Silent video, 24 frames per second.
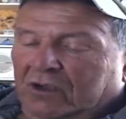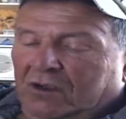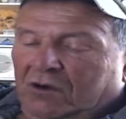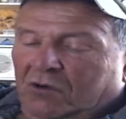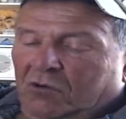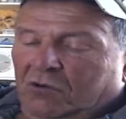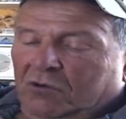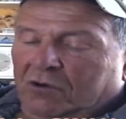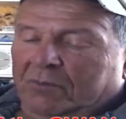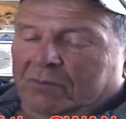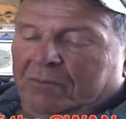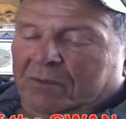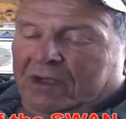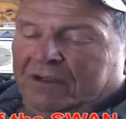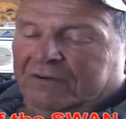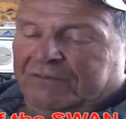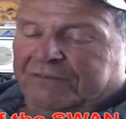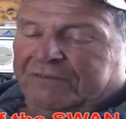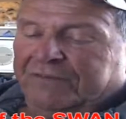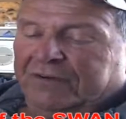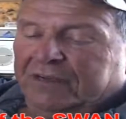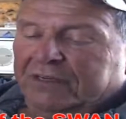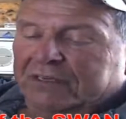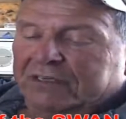or he
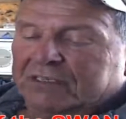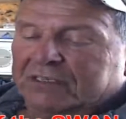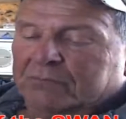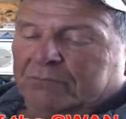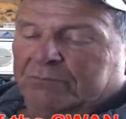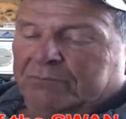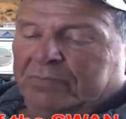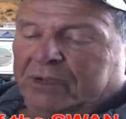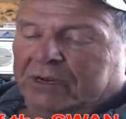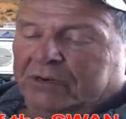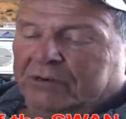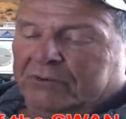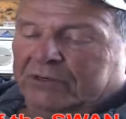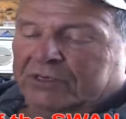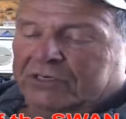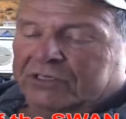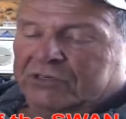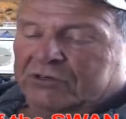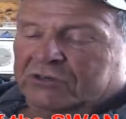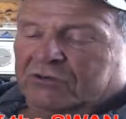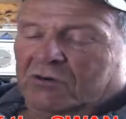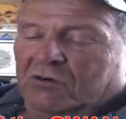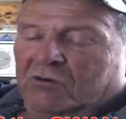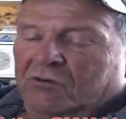might find some berries
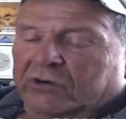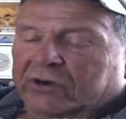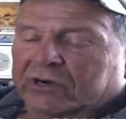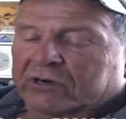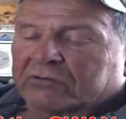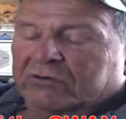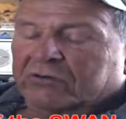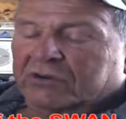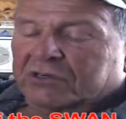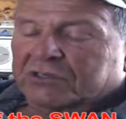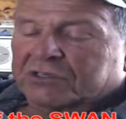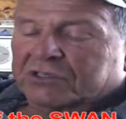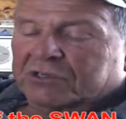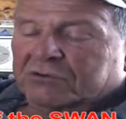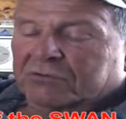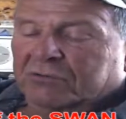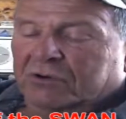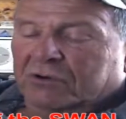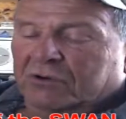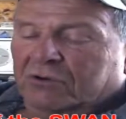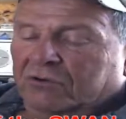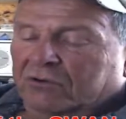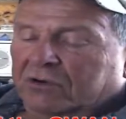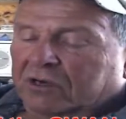growing across the
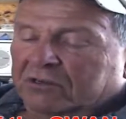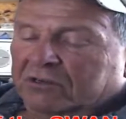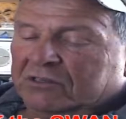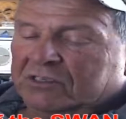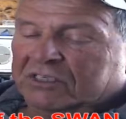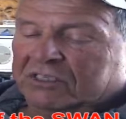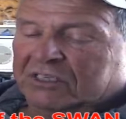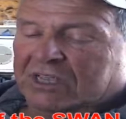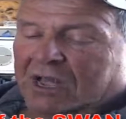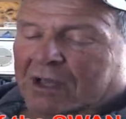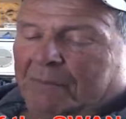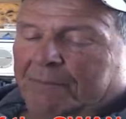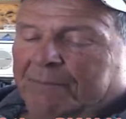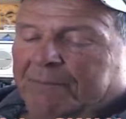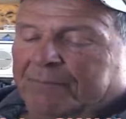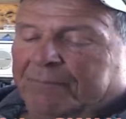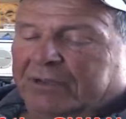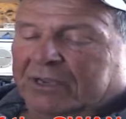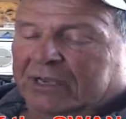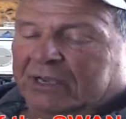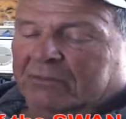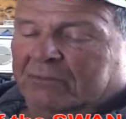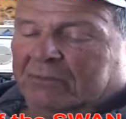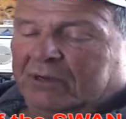road and stop and
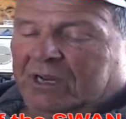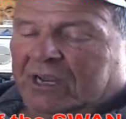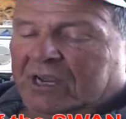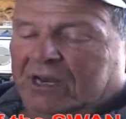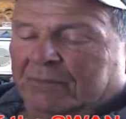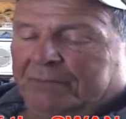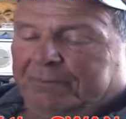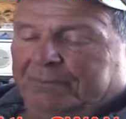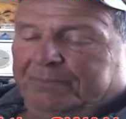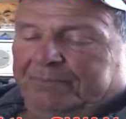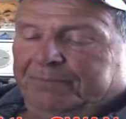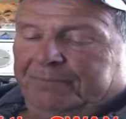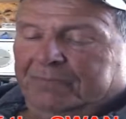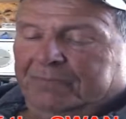pick them and eat them.